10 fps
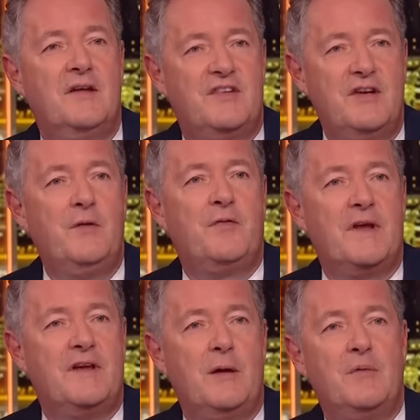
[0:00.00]
do you
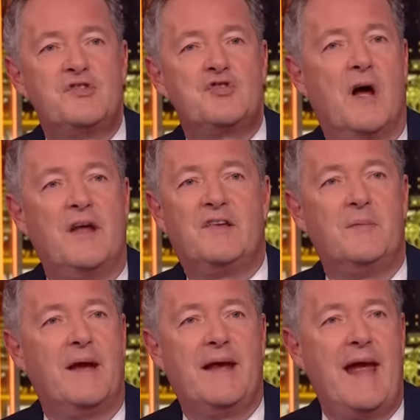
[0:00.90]
think he was trying
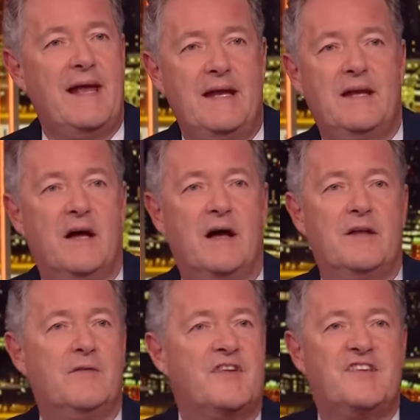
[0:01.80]
to make any
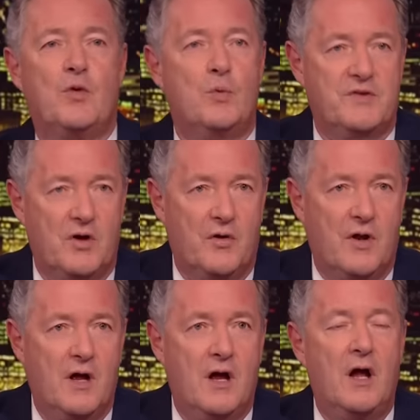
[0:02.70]
kind of assault on
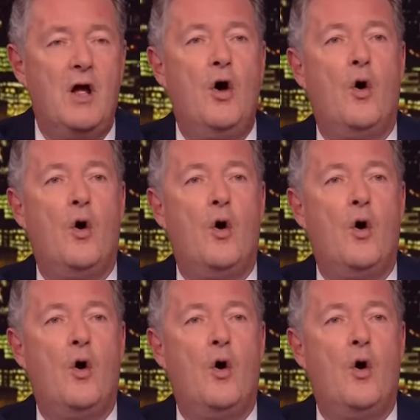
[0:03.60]
her